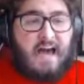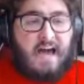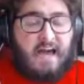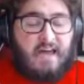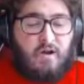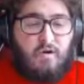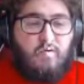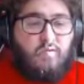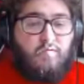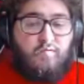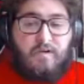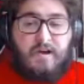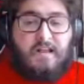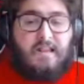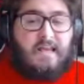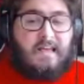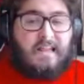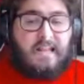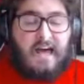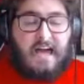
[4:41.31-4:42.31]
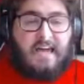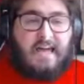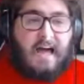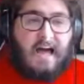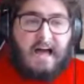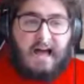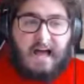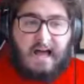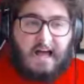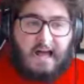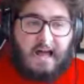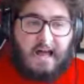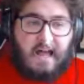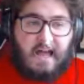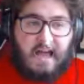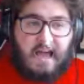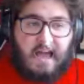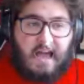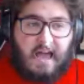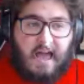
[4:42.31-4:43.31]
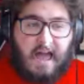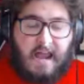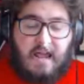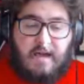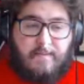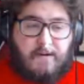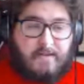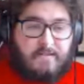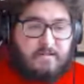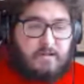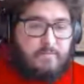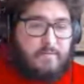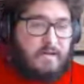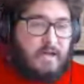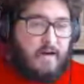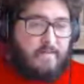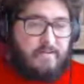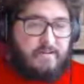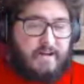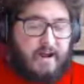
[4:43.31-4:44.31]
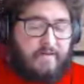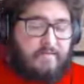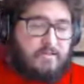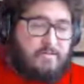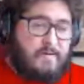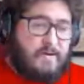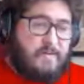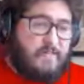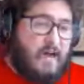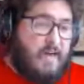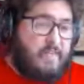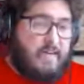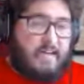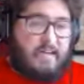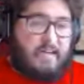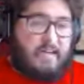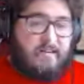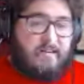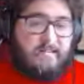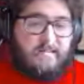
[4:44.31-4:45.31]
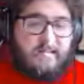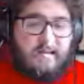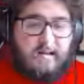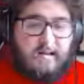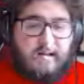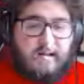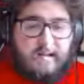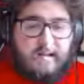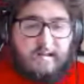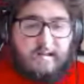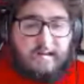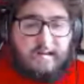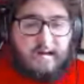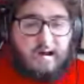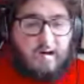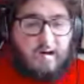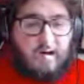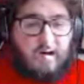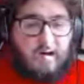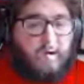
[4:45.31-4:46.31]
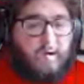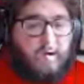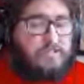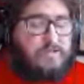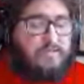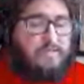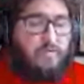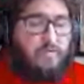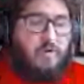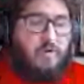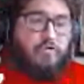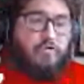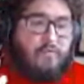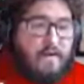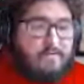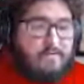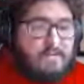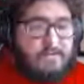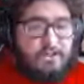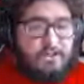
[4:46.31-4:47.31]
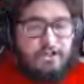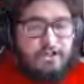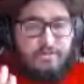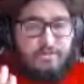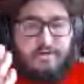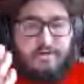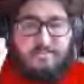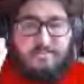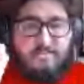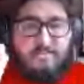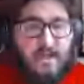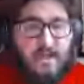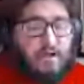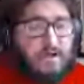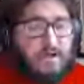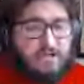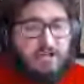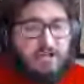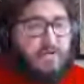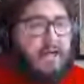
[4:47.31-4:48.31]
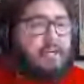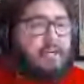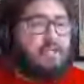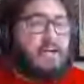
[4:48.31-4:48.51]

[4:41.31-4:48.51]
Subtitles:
I don't really like anybody that's going to be covering Tyron Smith. I think he's a clear wide receiver. 1.5 reception should be very much in range.